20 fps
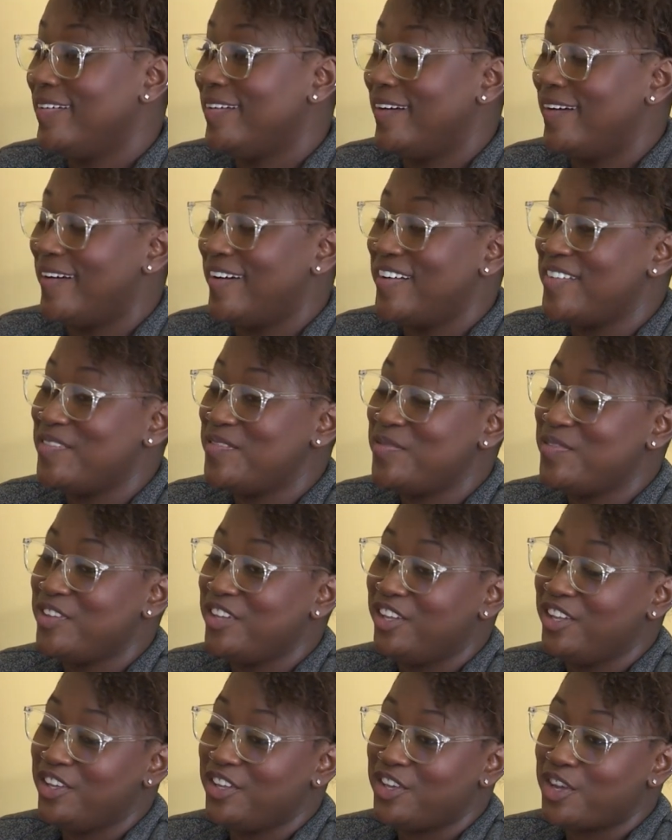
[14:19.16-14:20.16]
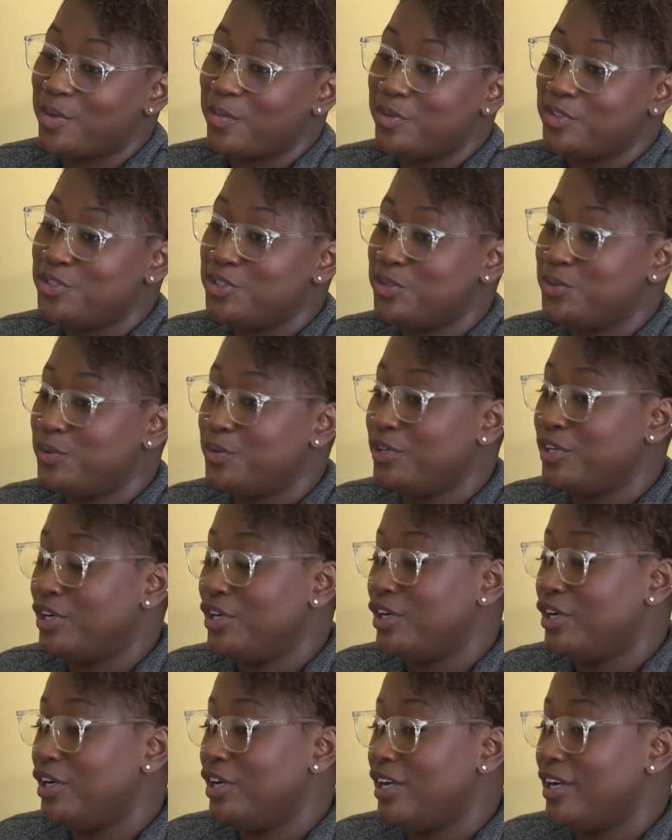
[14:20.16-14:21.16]
um, coming to
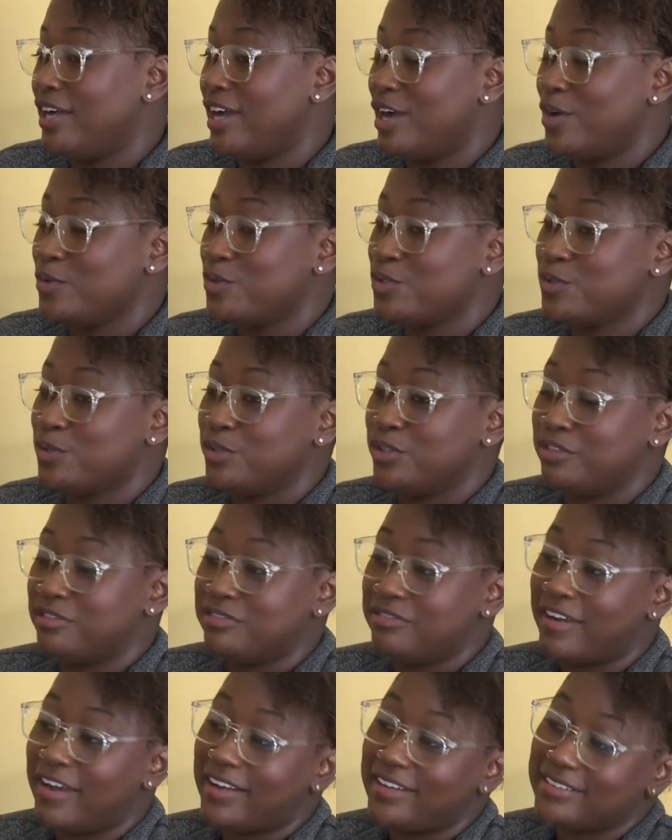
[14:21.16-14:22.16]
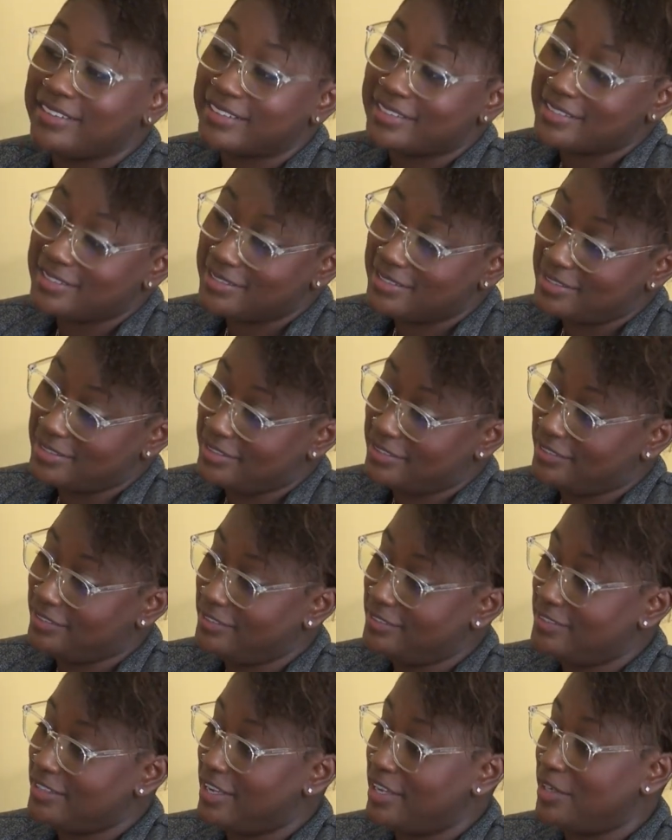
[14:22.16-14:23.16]
a, a, household of violence
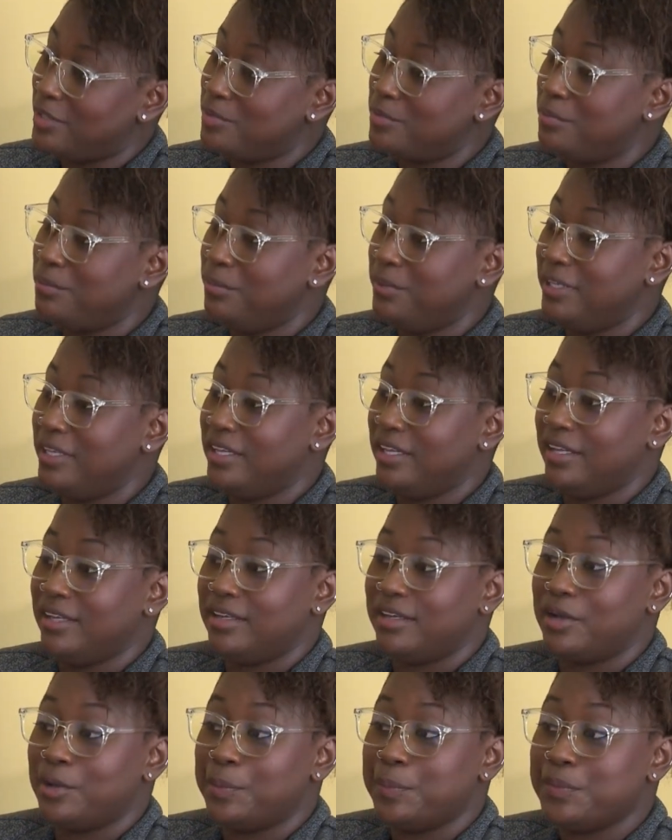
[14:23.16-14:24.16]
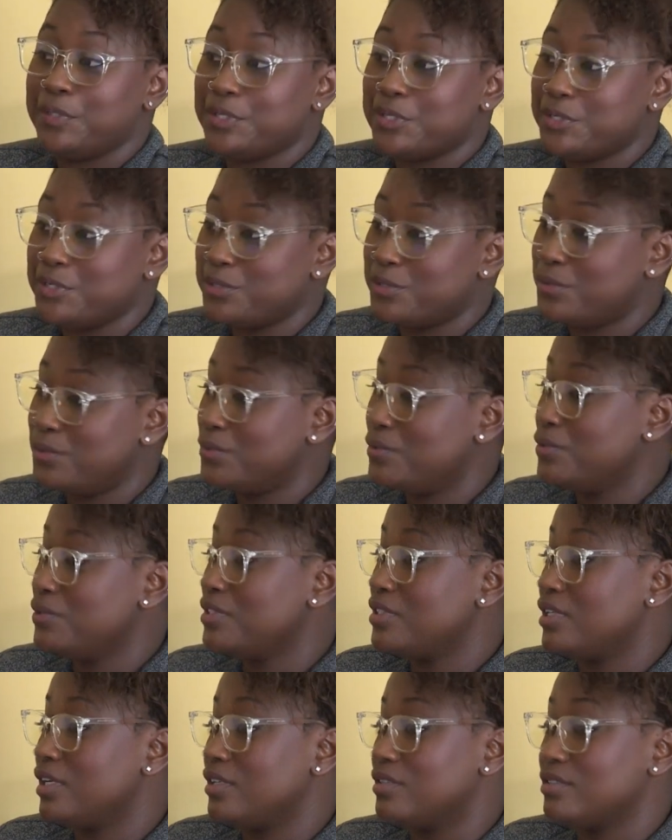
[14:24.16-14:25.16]
and then mm-hmm. being
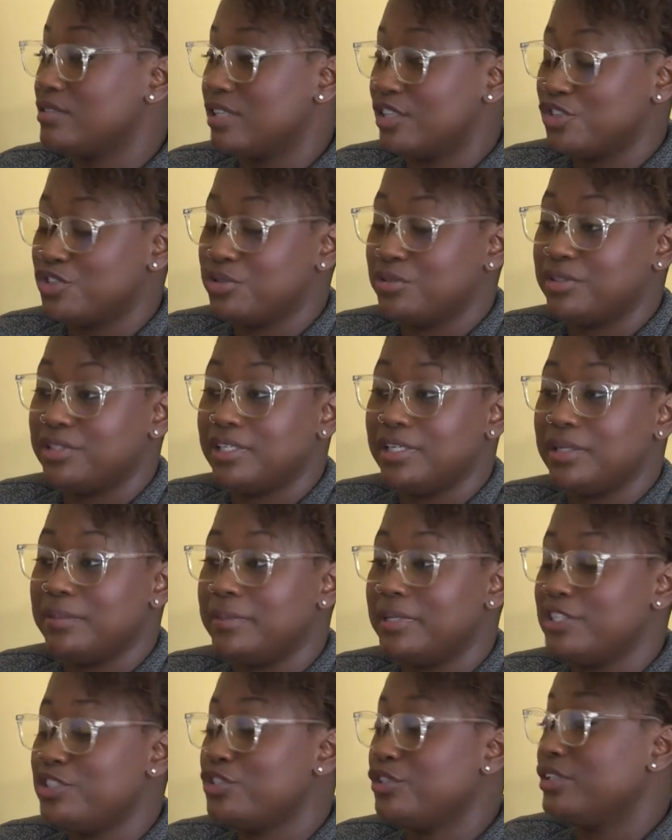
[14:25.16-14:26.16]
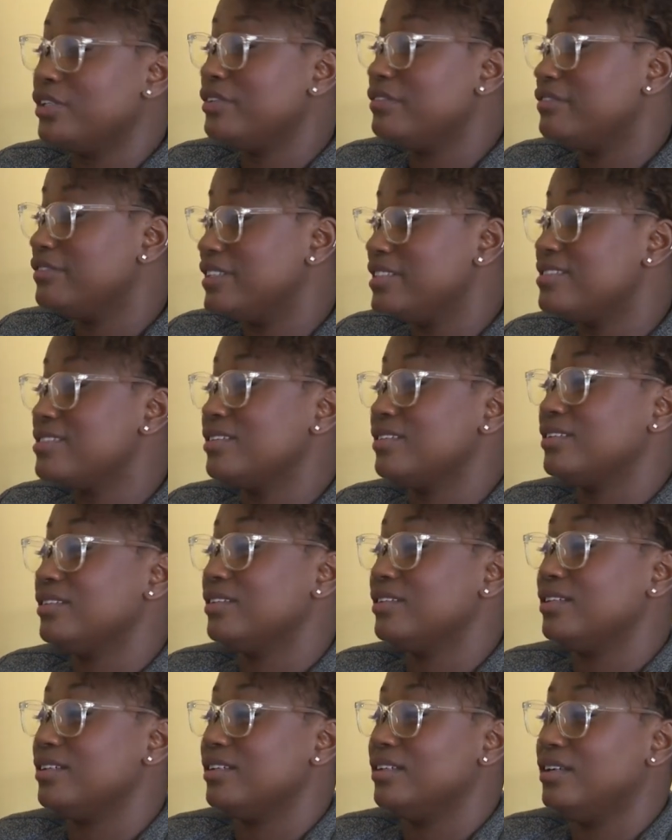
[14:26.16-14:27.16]
abused uh, mm-hmm. uh, sexually mentally
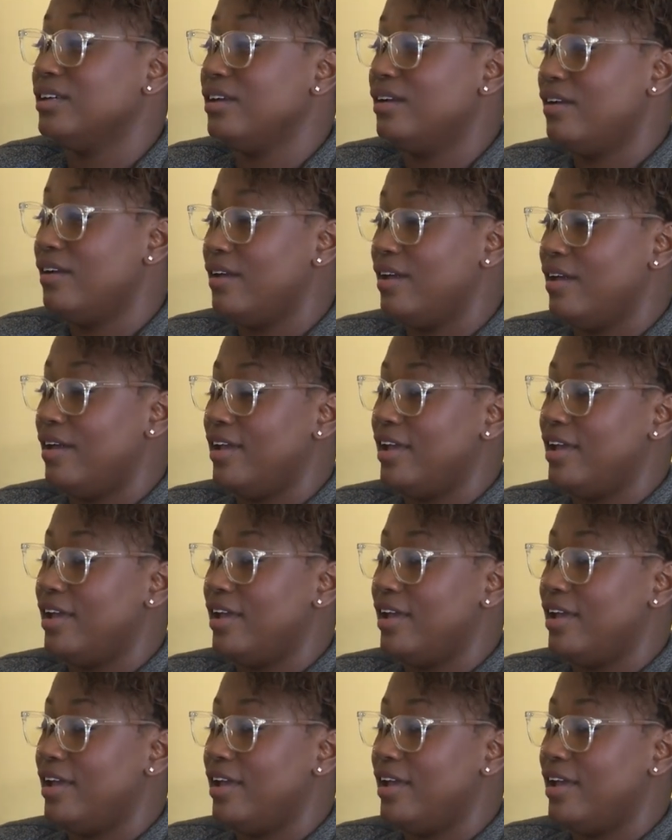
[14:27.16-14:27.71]
physically mm-hmm.